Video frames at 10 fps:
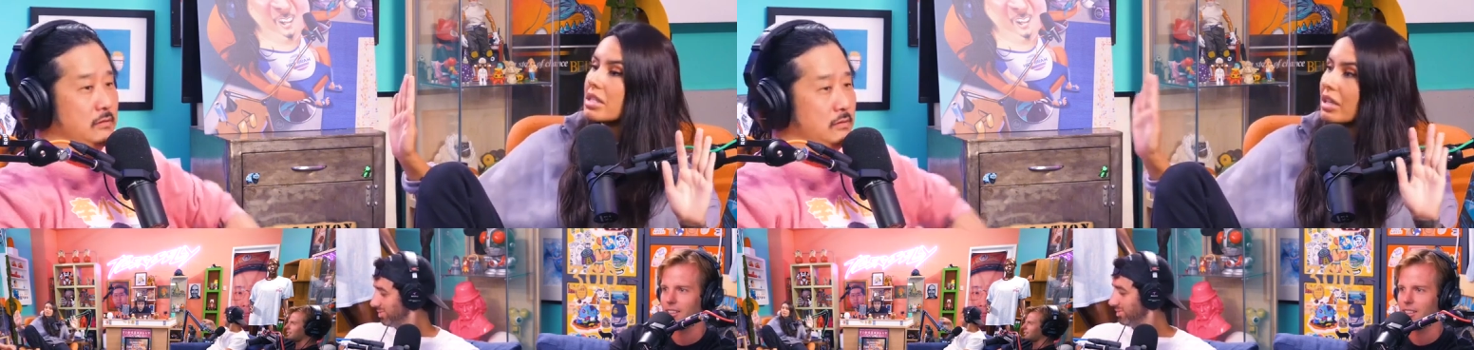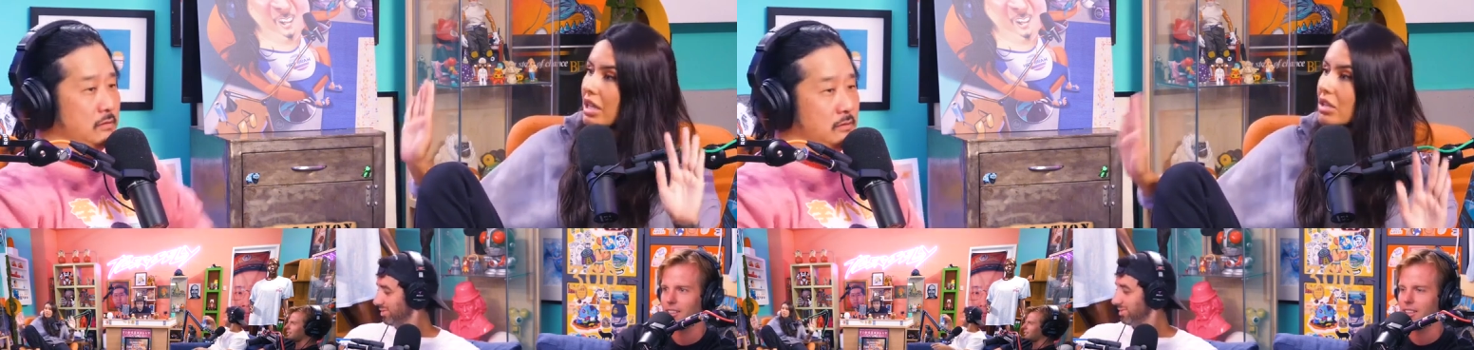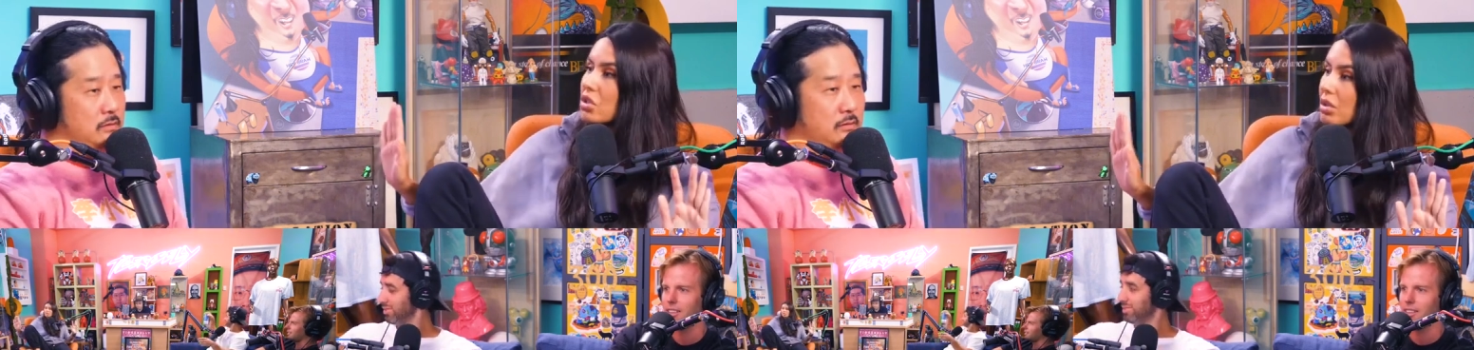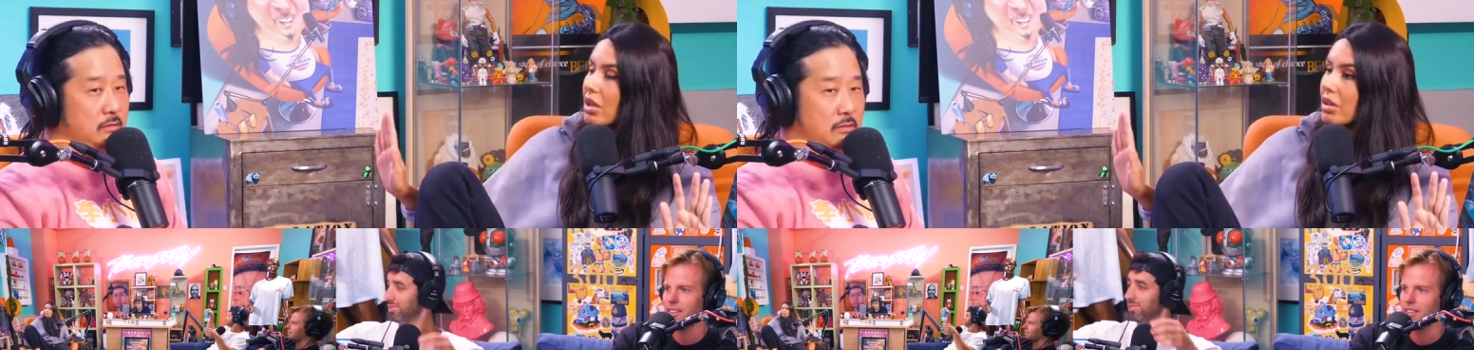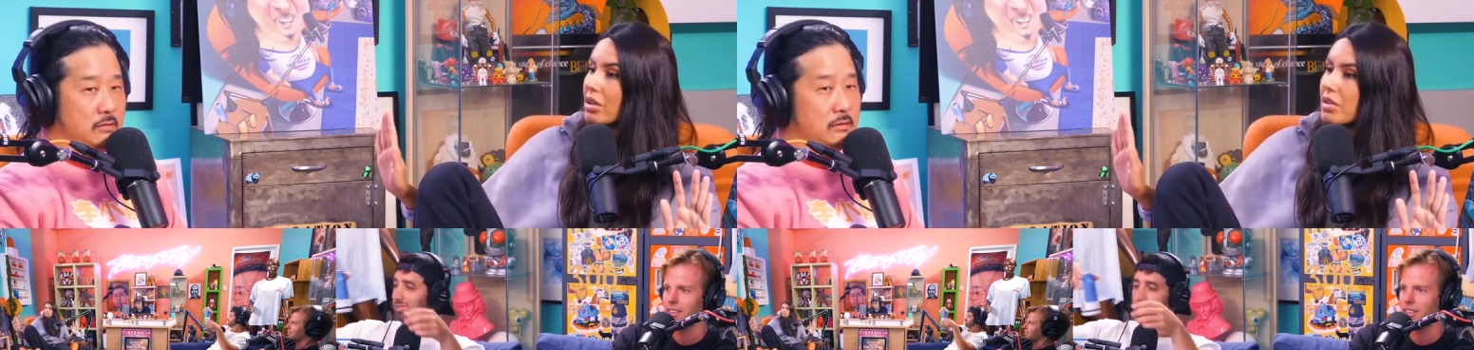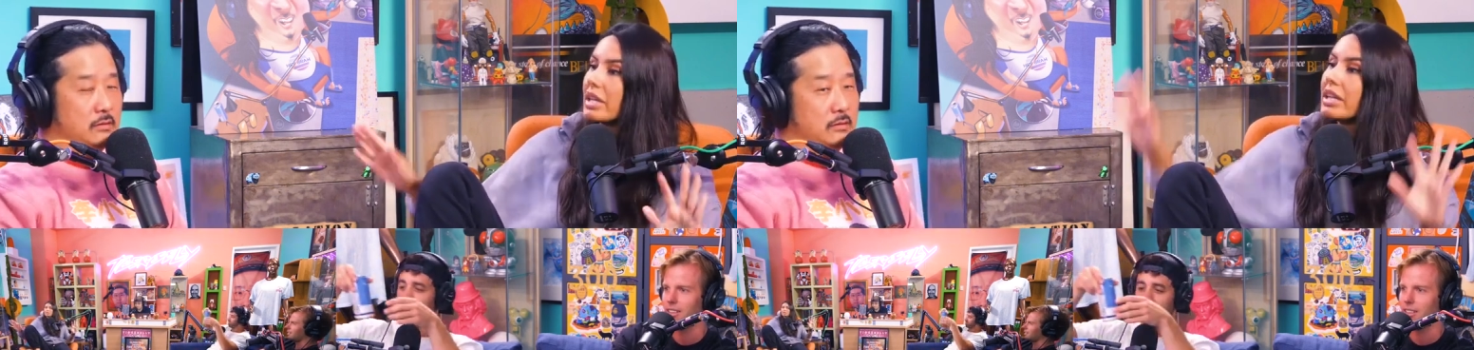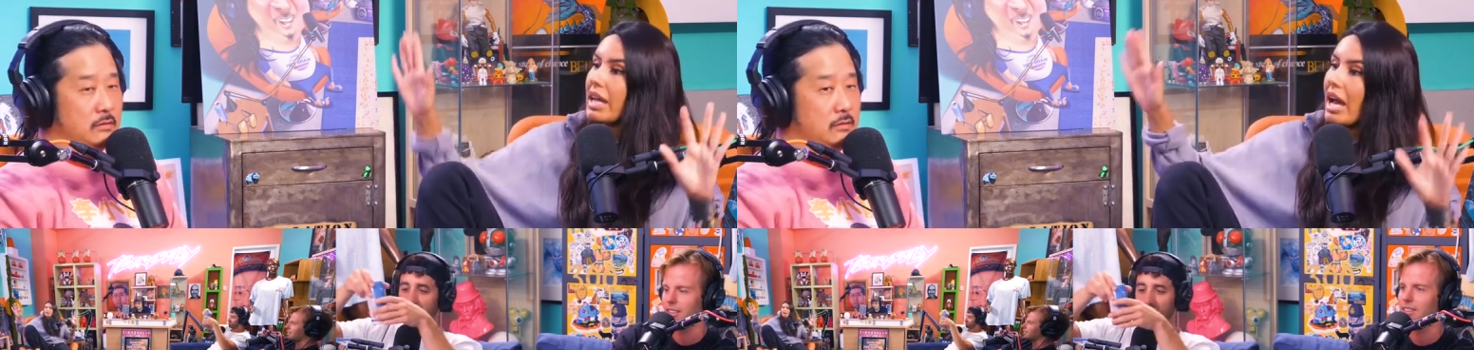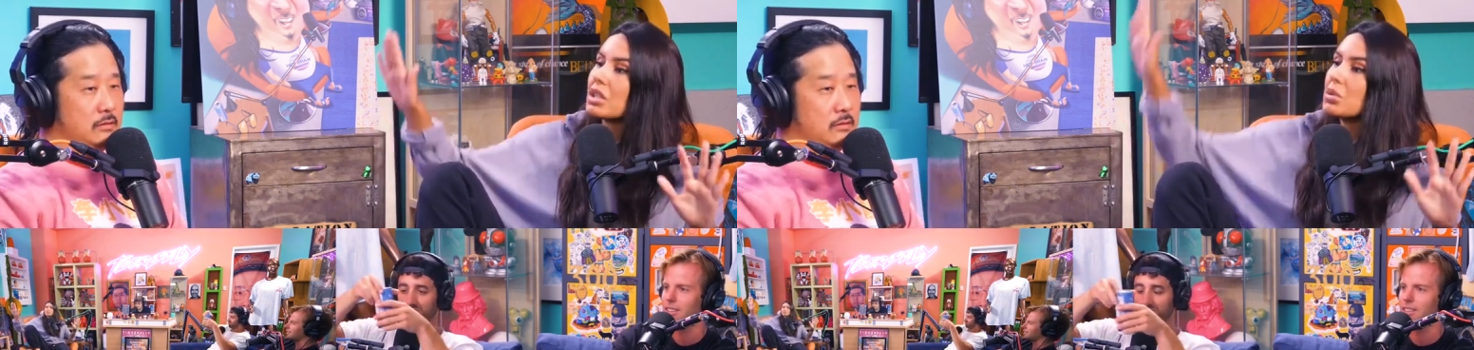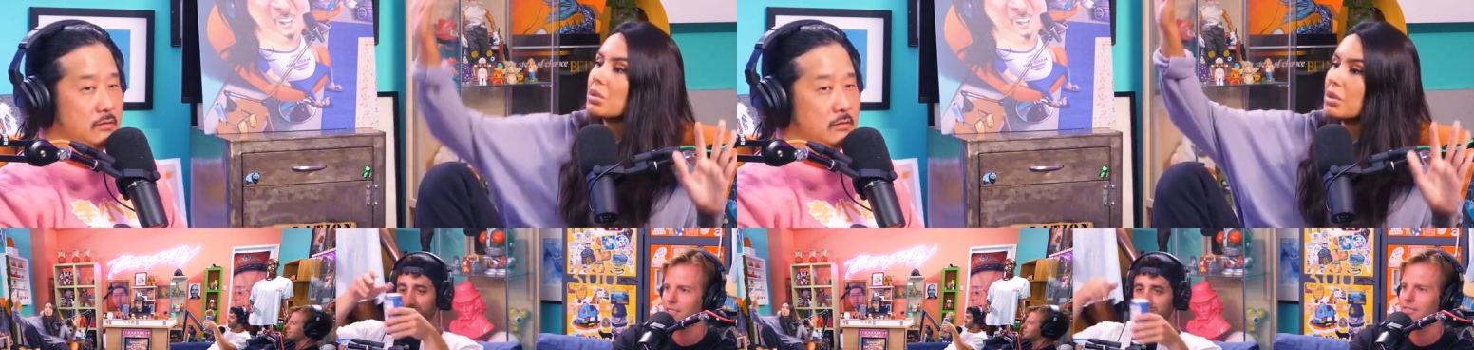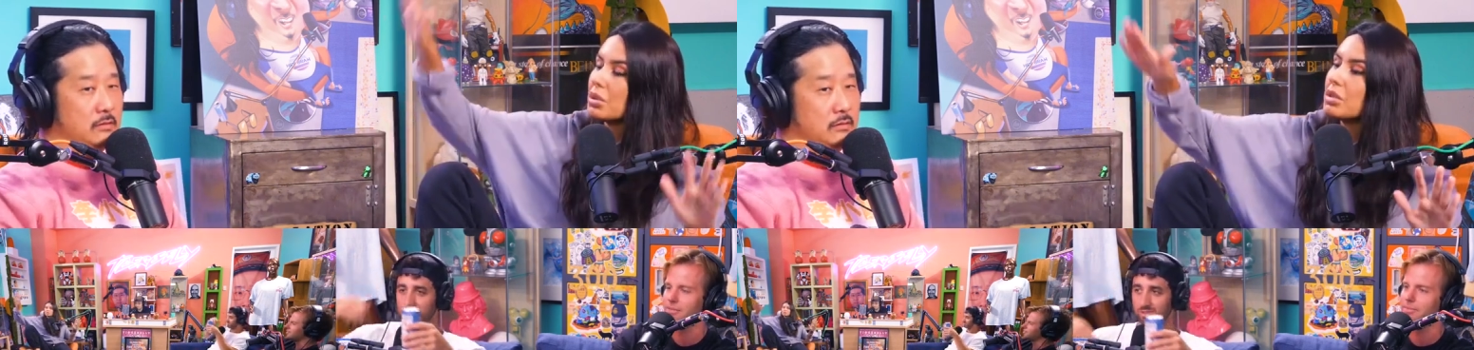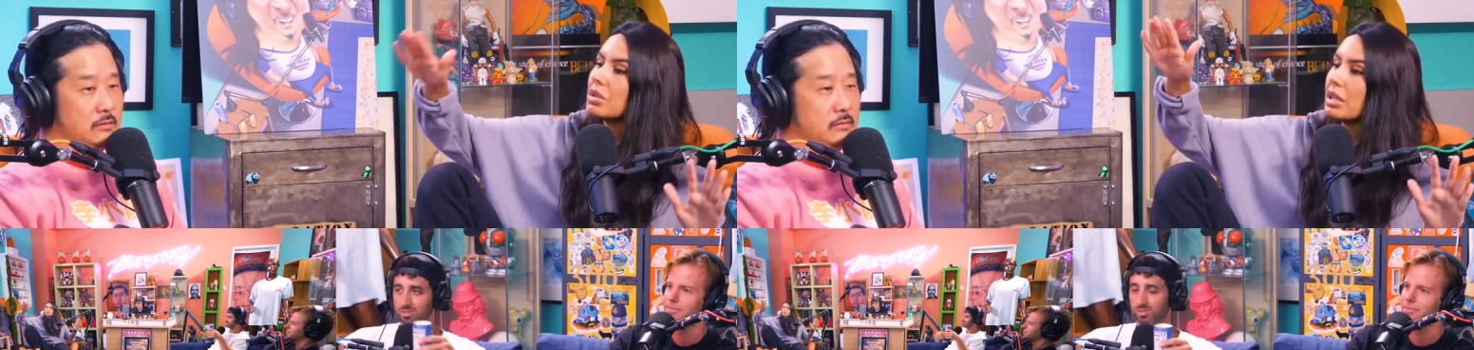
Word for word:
Speaker 1: an angel on earth, like an actual, literal,